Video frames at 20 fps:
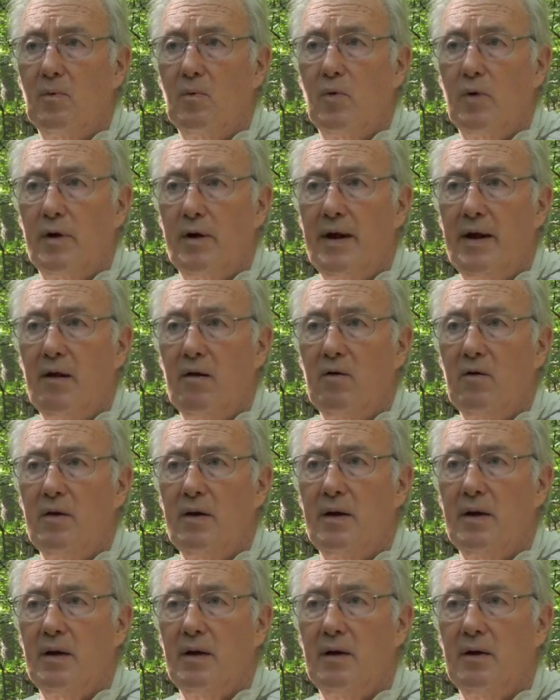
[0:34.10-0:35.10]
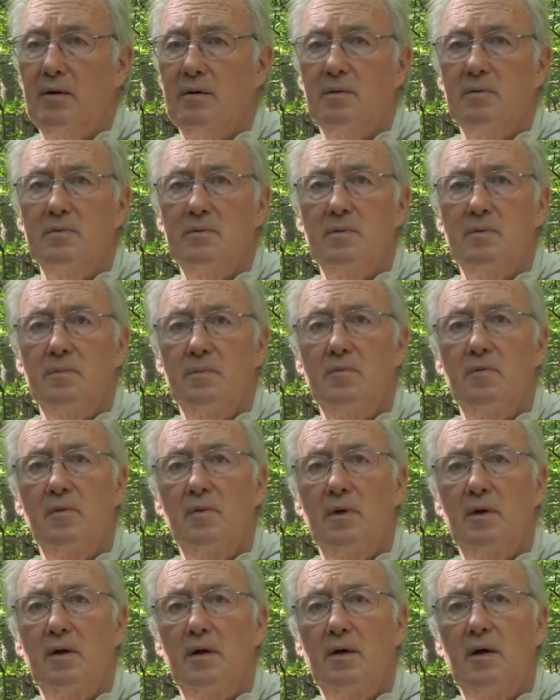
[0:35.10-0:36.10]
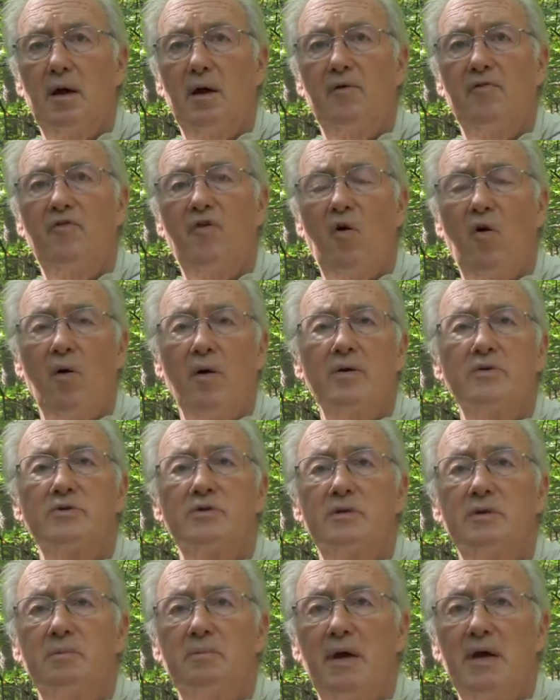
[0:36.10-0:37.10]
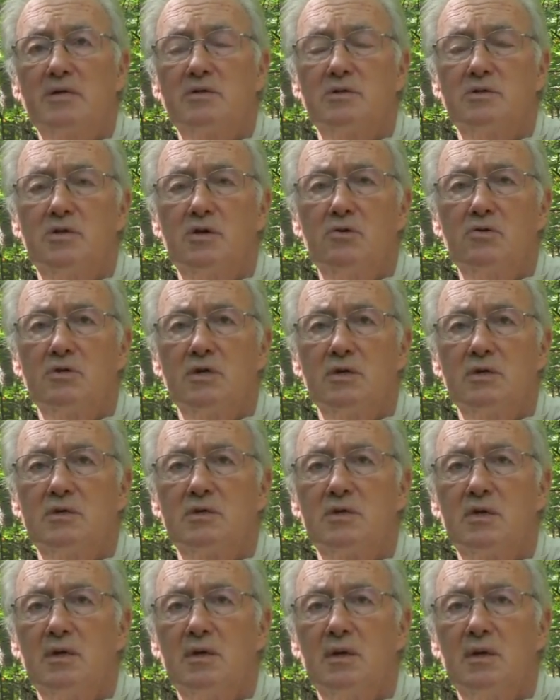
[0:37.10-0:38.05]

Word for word: We're here in a forest in Massachusetts